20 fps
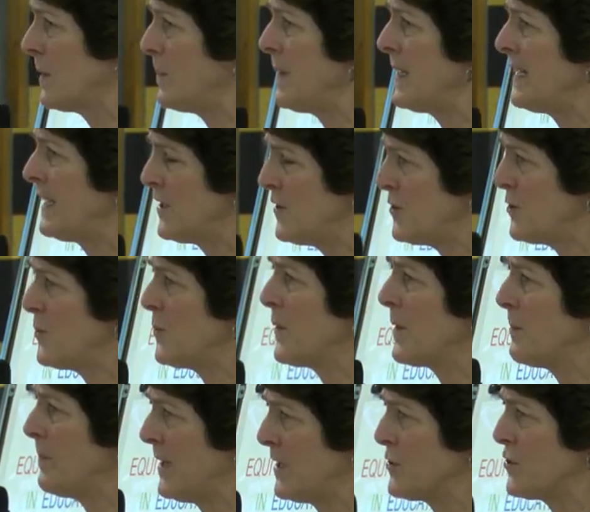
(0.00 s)
committee and do
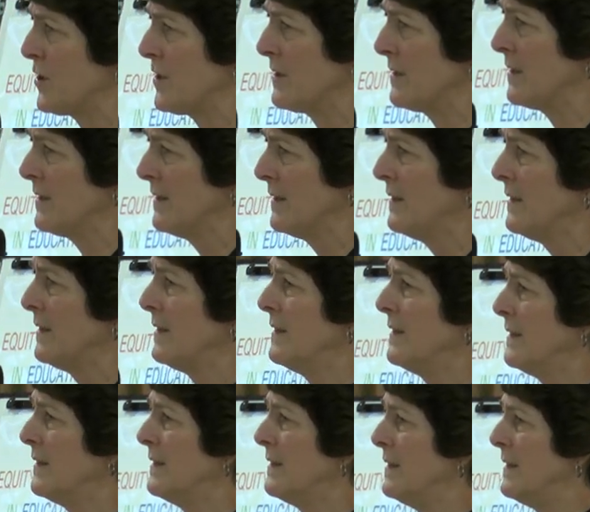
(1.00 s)
the budget.
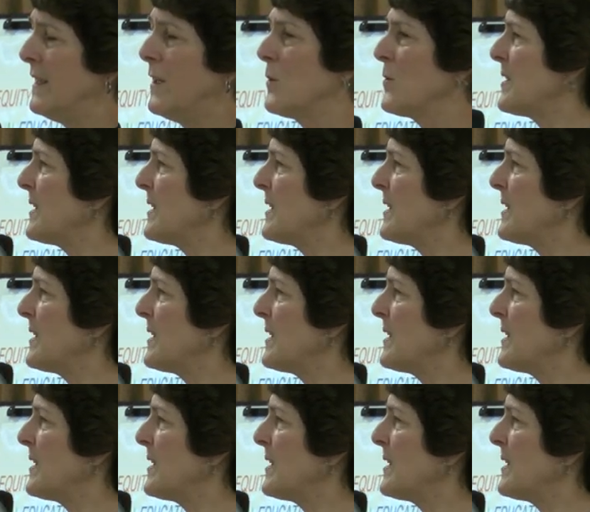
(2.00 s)
You know,